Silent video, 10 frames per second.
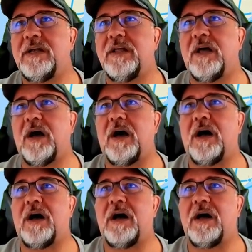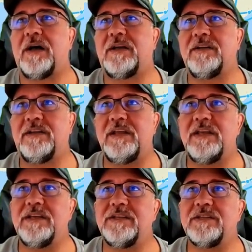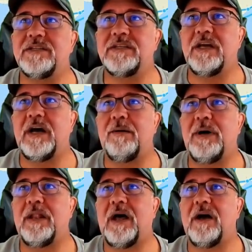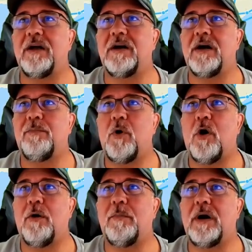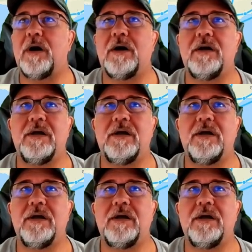Cadiz, Malaga, Palma.